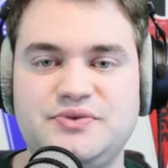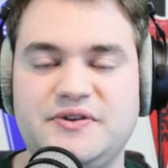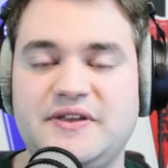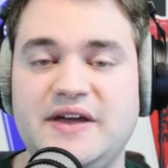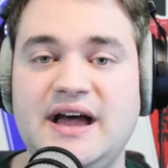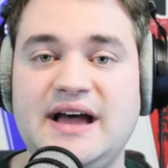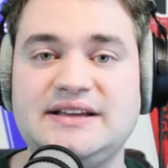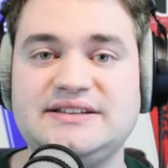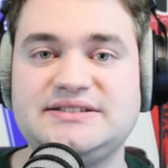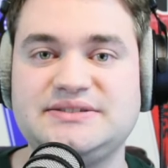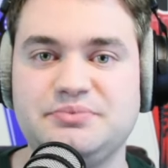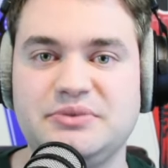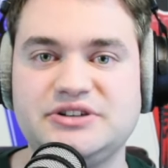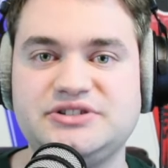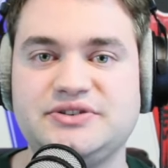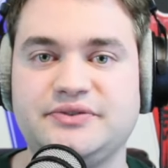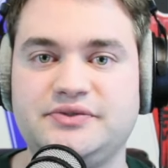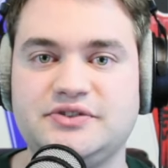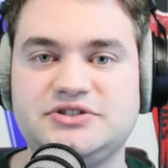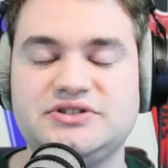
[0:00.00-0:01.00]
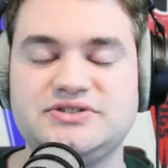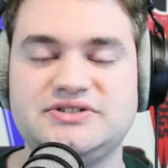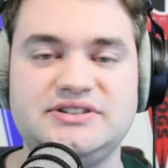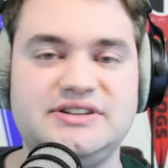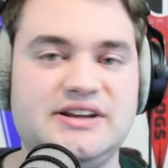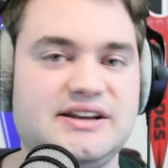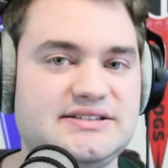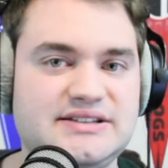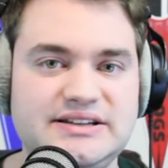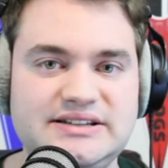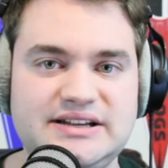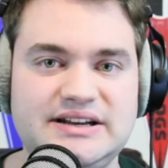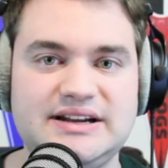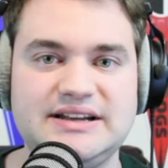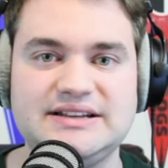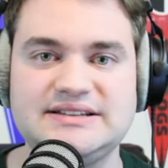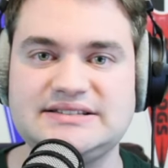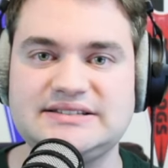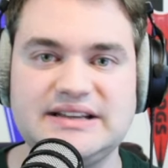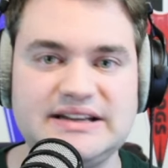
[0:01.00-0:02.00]
with as much efficiency as they did
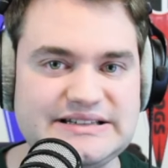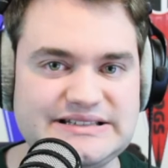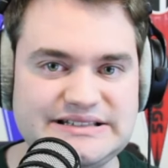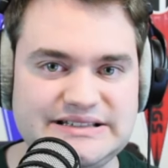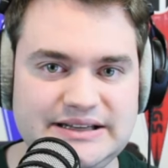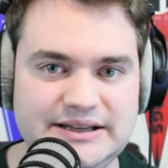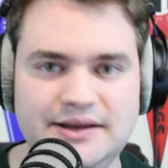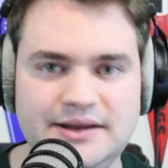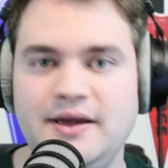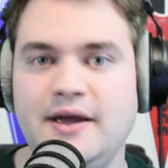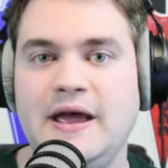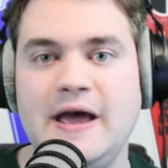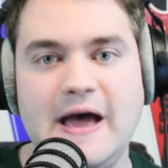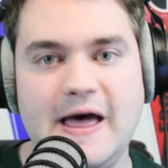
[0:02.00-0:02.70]
against Tennessee